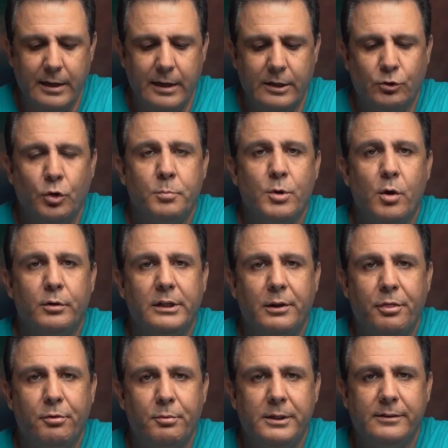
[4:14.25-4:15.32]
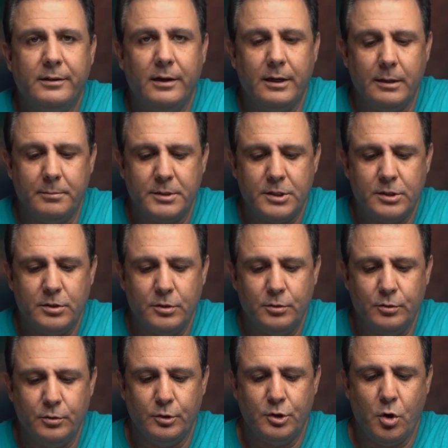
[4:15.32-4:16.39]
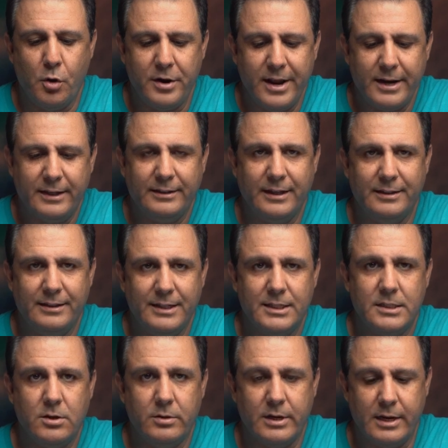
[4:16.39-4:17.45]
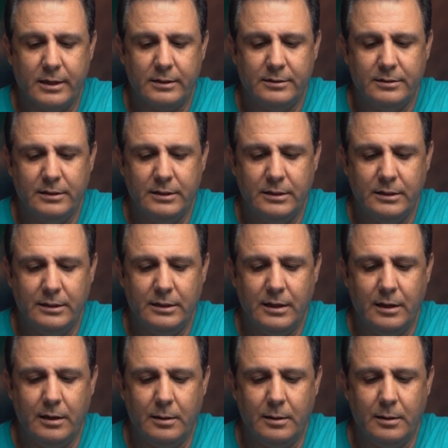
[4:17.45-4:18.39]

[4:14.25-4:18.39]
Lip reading: It took me only 3 times to connect and disconnect the